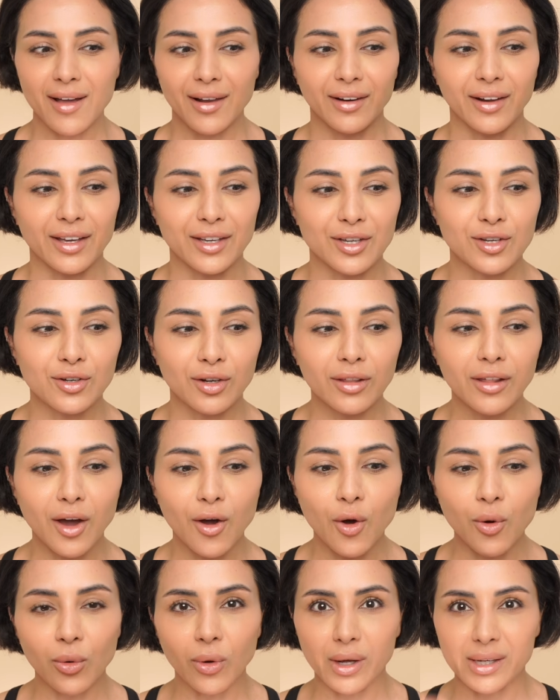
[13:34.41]
Like, you know, that
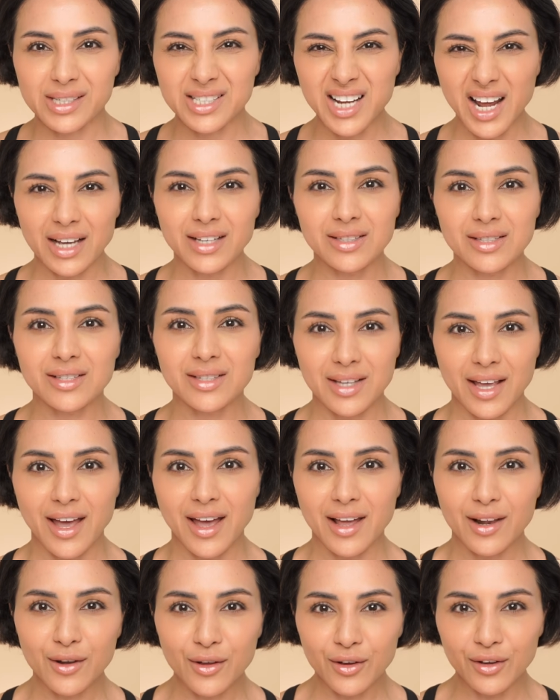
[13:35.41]
whole like Texas
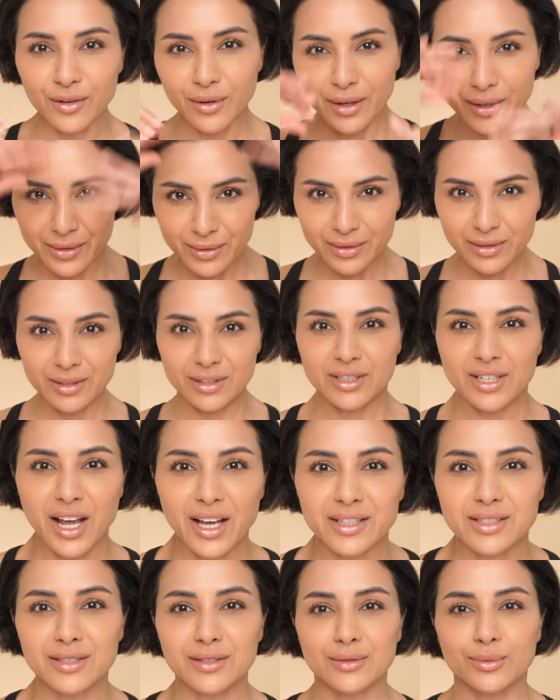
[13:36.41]
hair look, like the
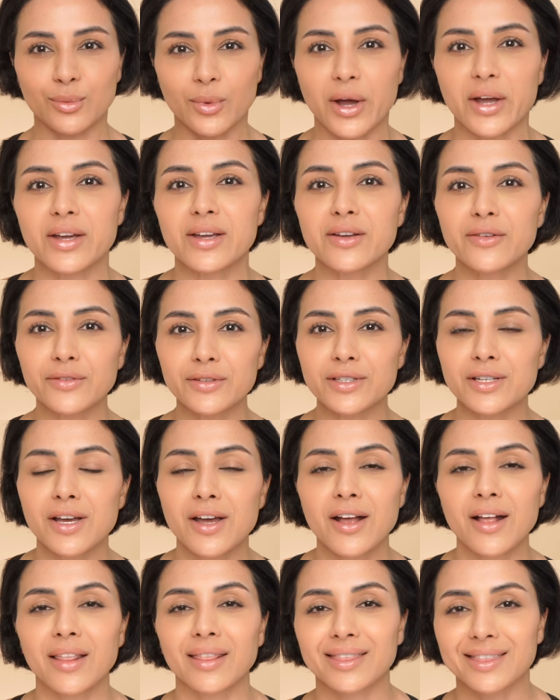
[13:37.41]
Texas waves,
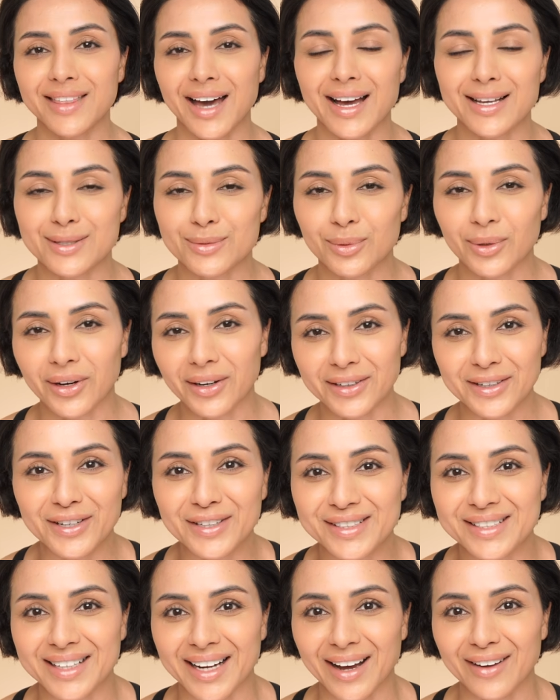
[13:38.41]
that's what I
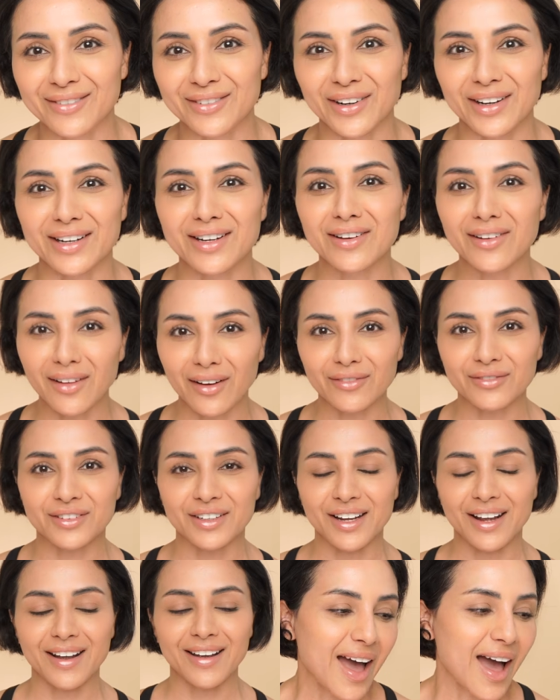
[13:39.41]
used to have and I loved
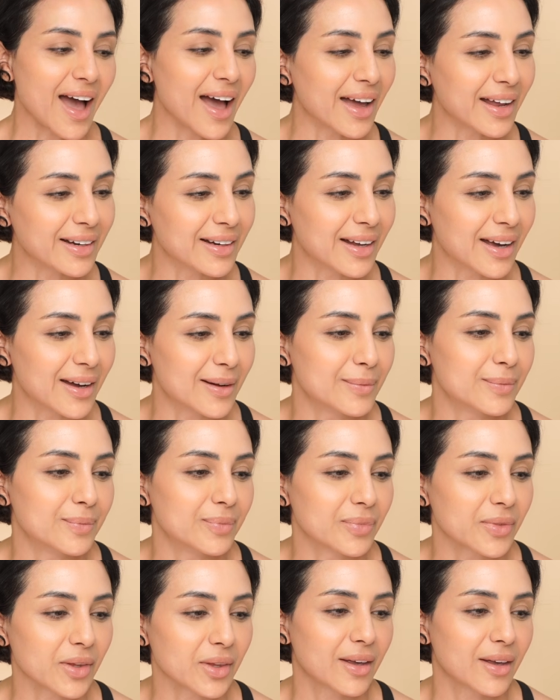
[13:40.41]
it. And
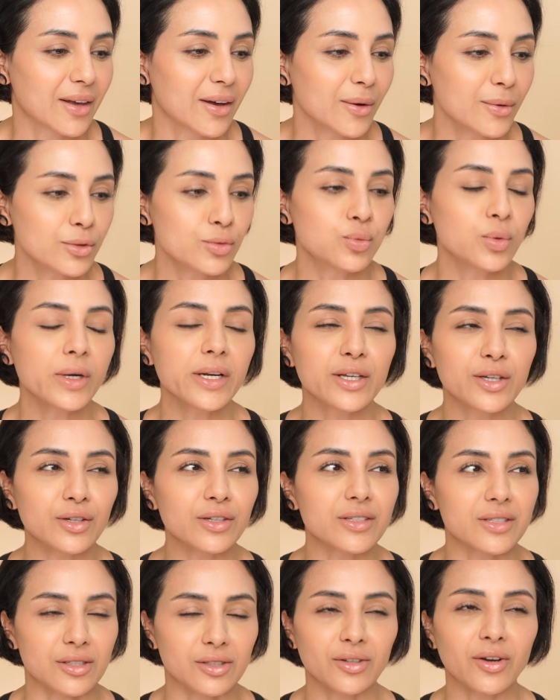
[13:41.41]
I was really good
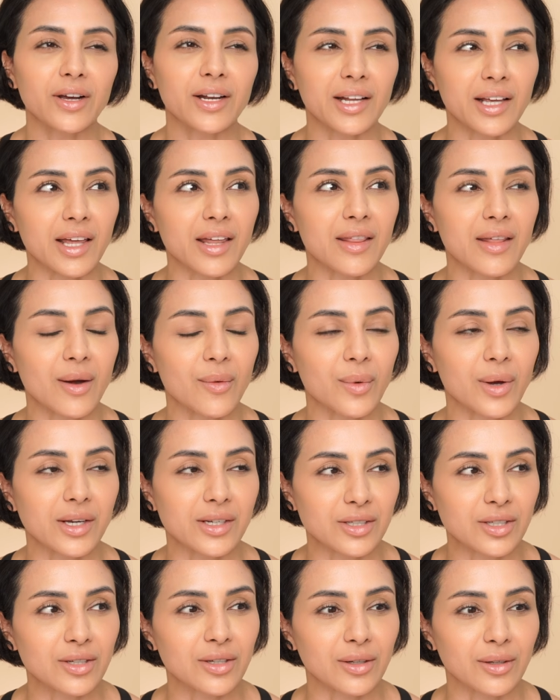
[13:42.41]
at styling it that way
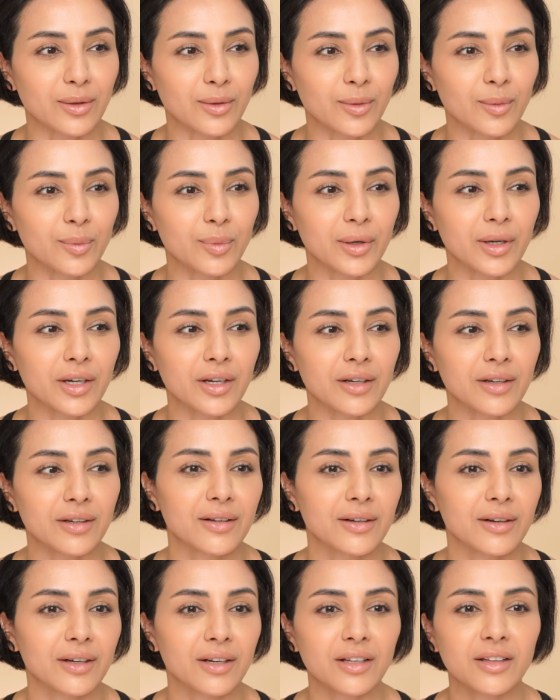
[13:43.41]
too, but
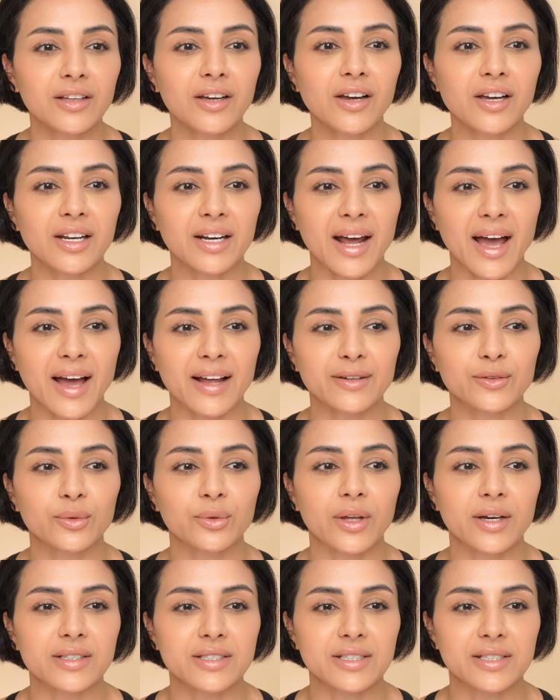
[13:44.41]
I don't think I could handle
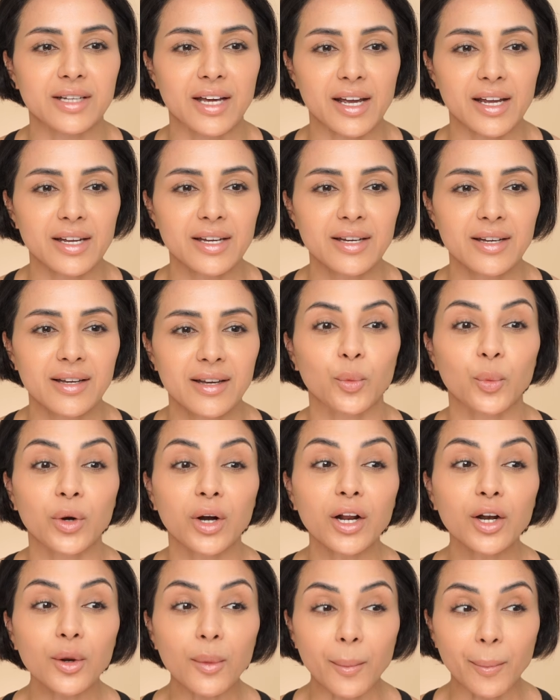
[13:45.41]
that today. But when
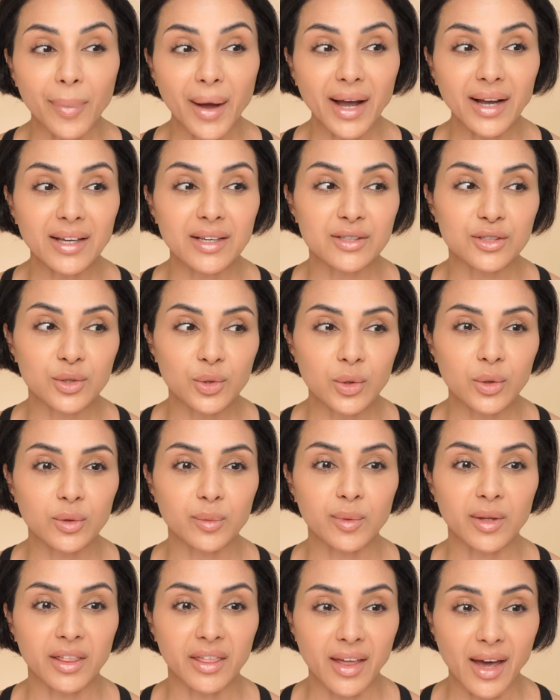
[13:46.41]
I look back, it suited
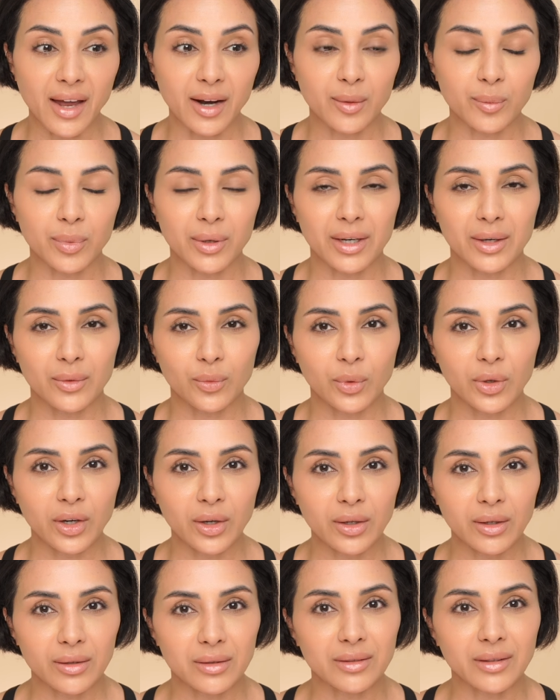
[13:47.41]
me then. But when
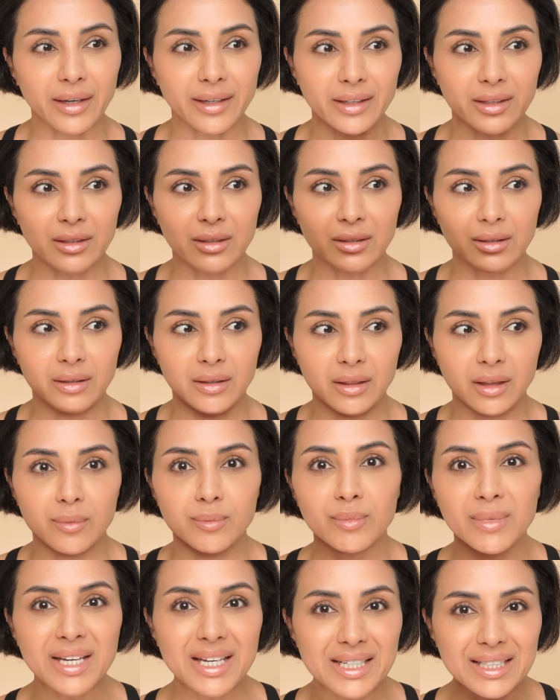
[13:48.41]
I, like the
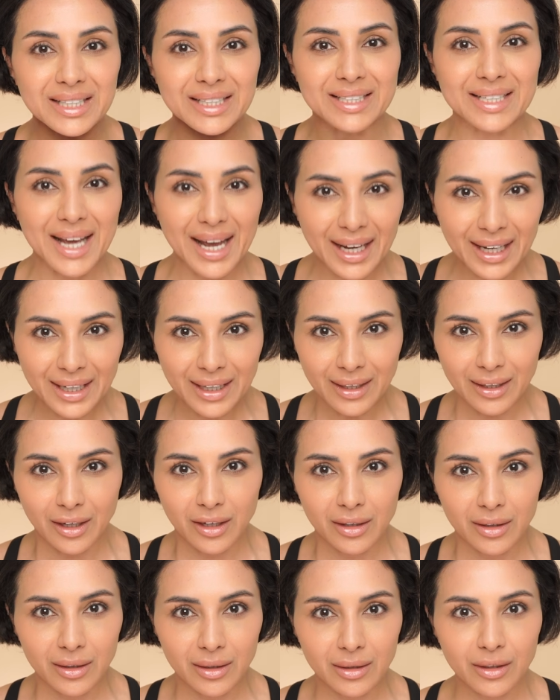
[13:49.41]
me today,
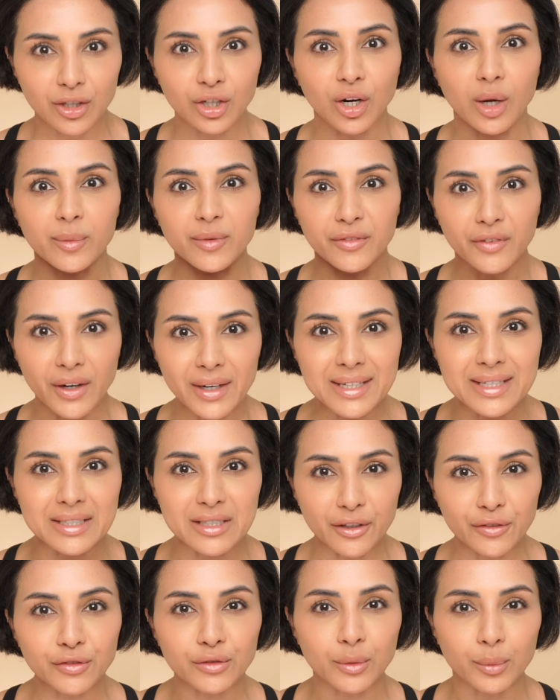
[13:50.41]
you know, I'm a very
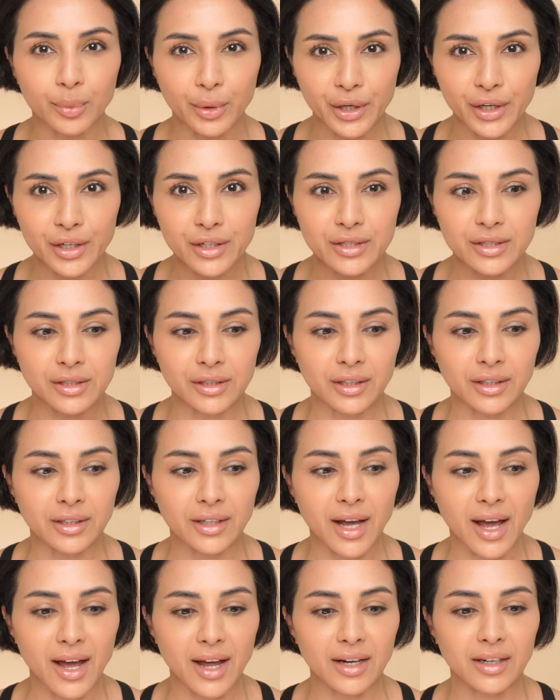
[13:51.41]
different
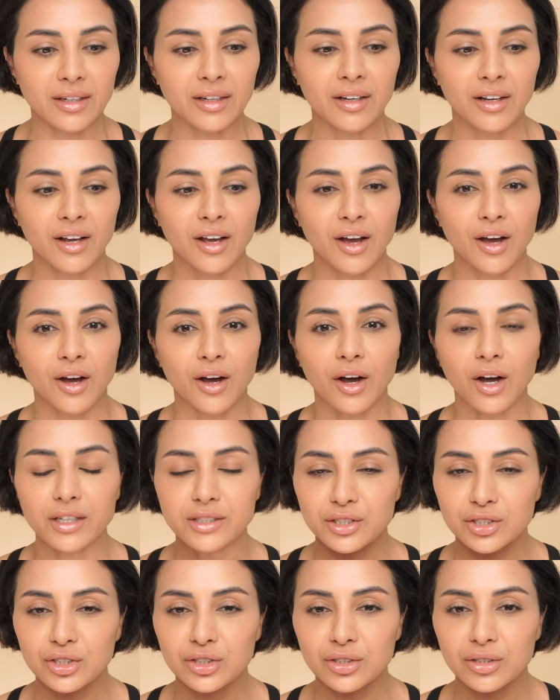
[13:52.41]
person and
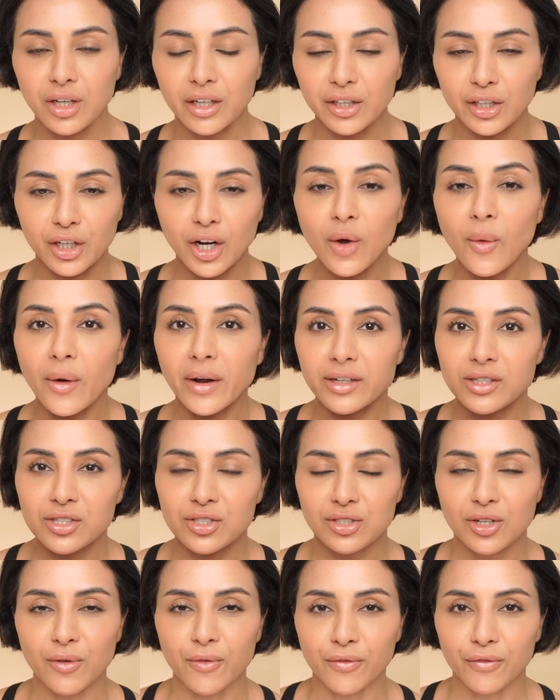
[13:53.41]
I don't know, I
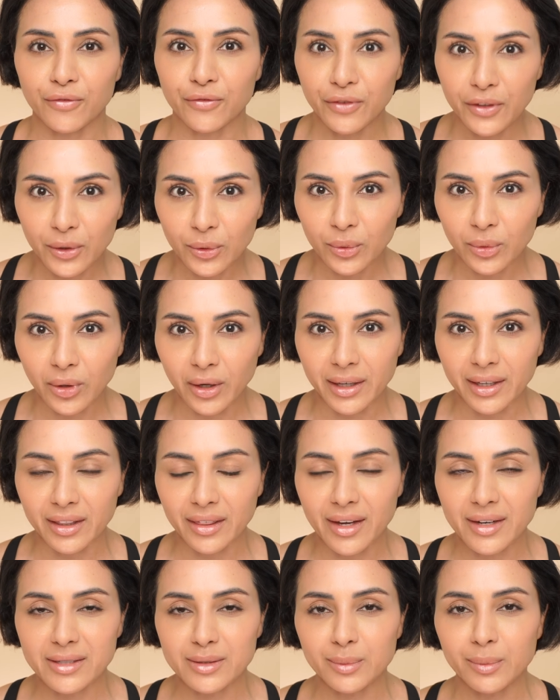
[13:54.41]
just don't feel like
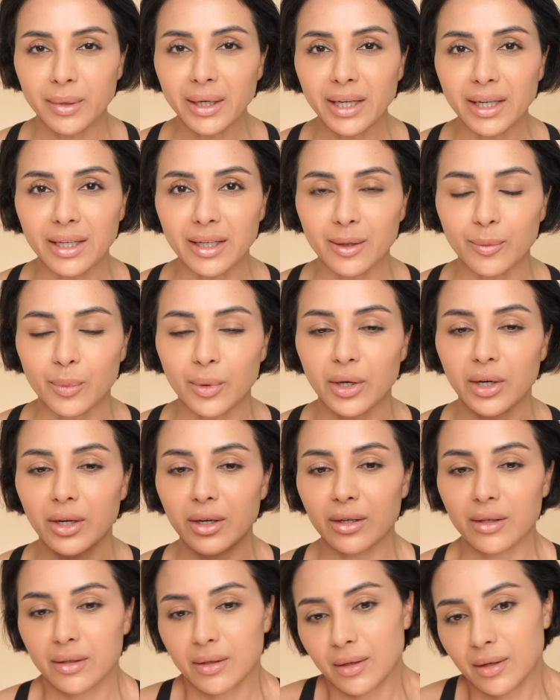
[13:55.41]
that is me,
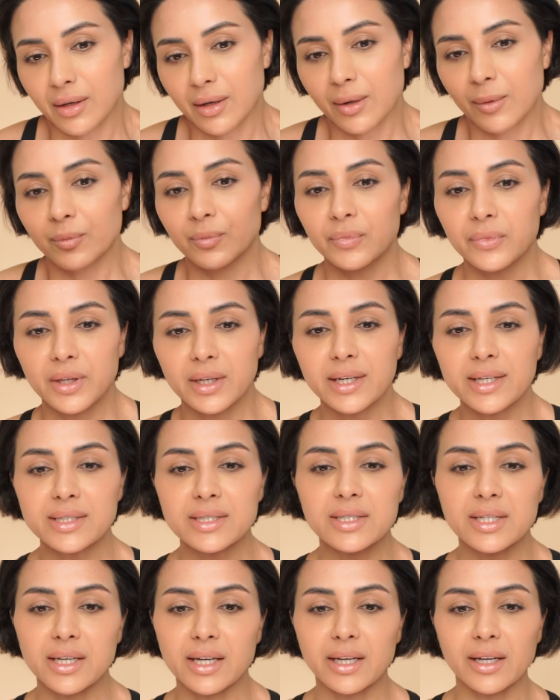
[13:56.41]
but let's
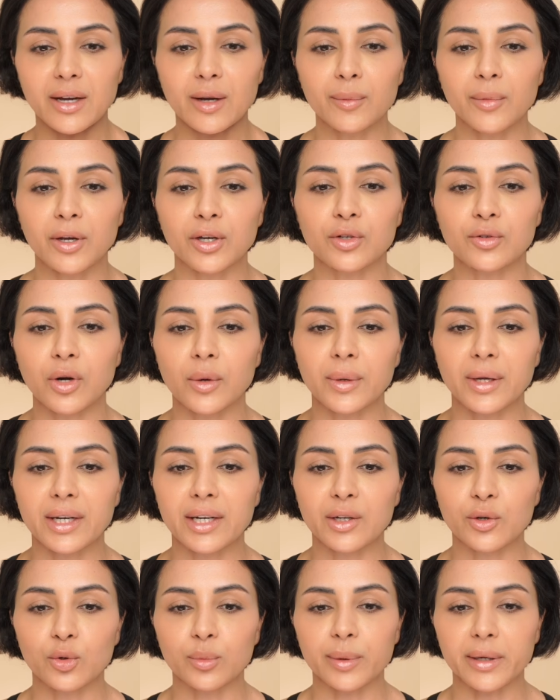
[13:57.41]
see, I might grow it a
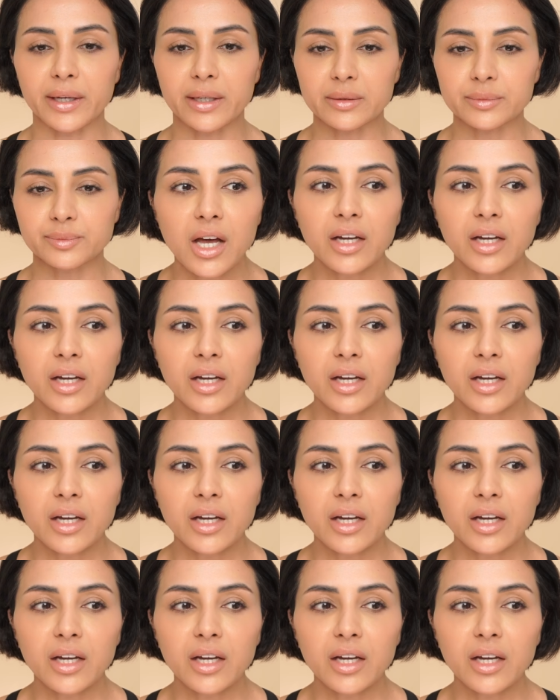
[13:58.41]
little bit.